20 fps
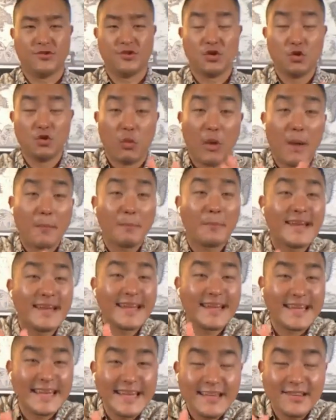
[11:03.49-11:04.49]
Do you want me
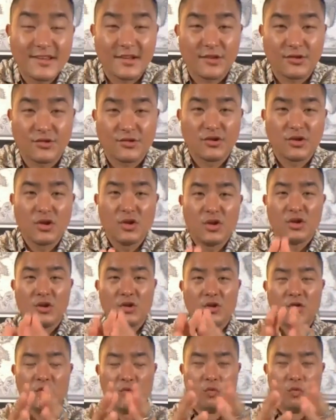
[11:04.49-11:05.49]
to eat this?
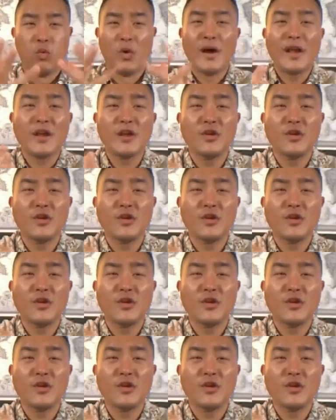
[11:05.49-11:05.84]
What